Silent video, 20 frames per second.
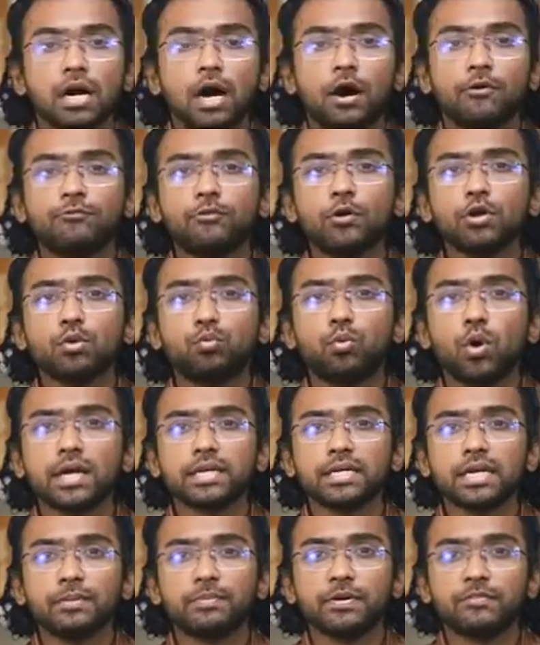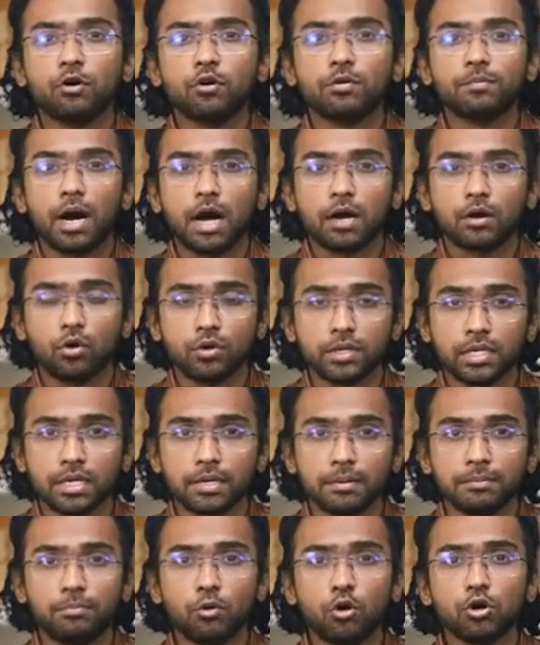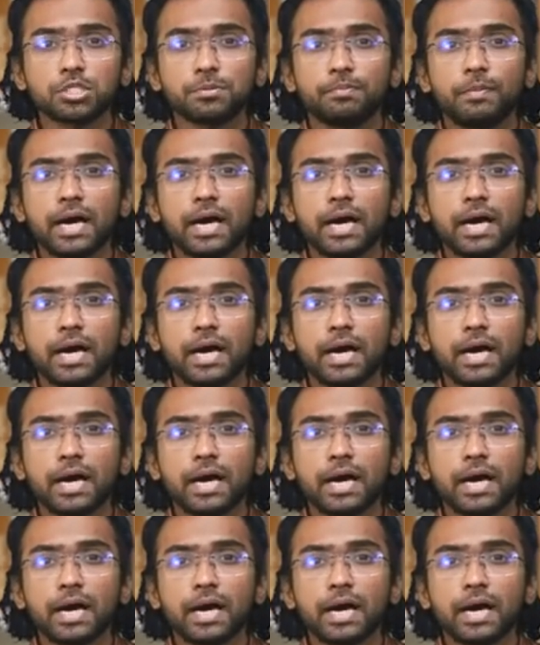A full 1 year before Marconi, Bose